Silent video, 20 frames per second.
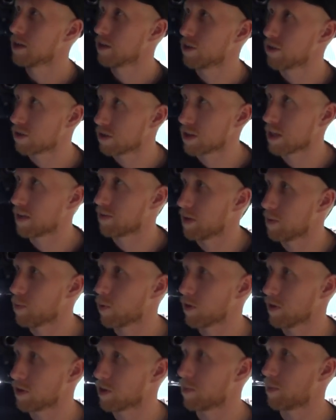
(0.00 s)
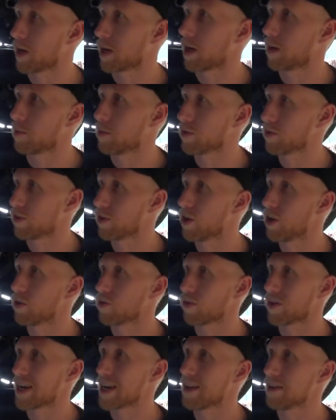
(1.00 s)
Just to give it points to pick up on so it
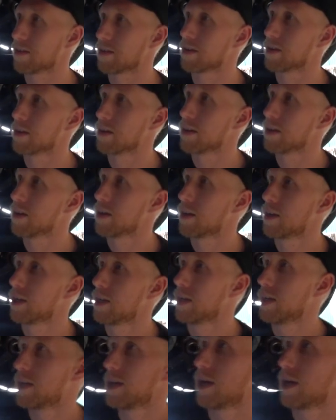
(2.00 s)
knows where it is. Cool.